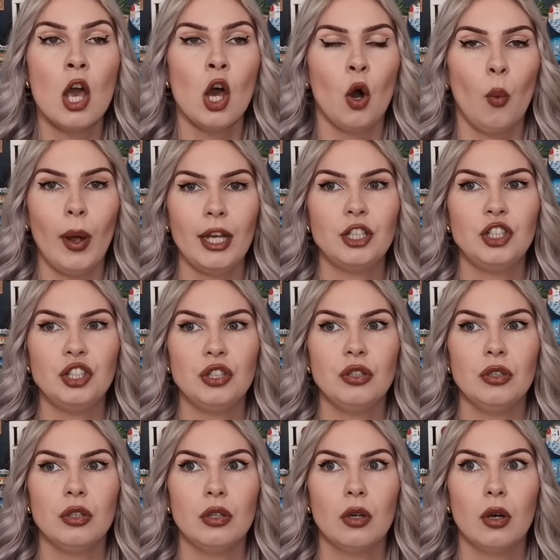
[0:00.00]
which
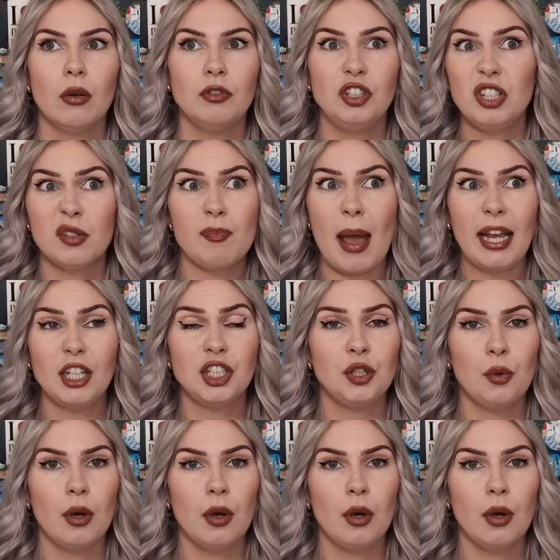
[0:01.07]
just makes you